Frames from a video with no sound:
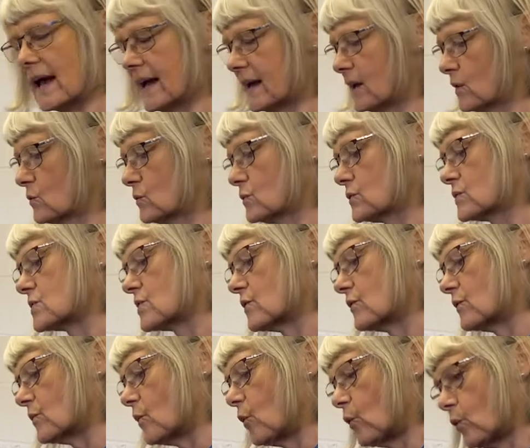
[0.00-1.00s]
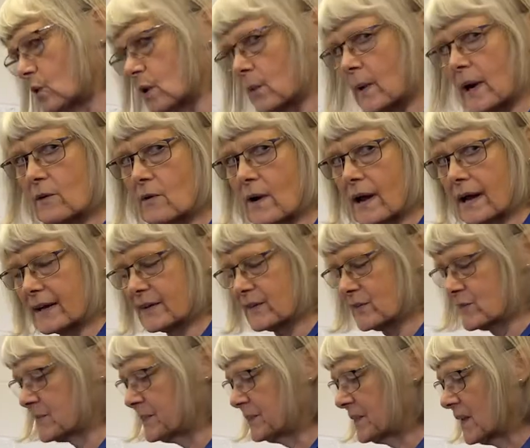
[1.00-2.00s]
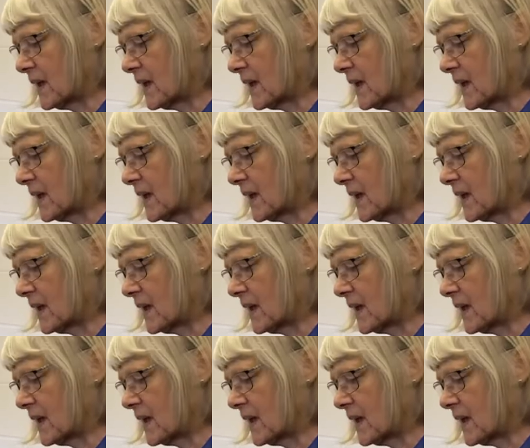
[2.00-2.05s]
angles, all the way around.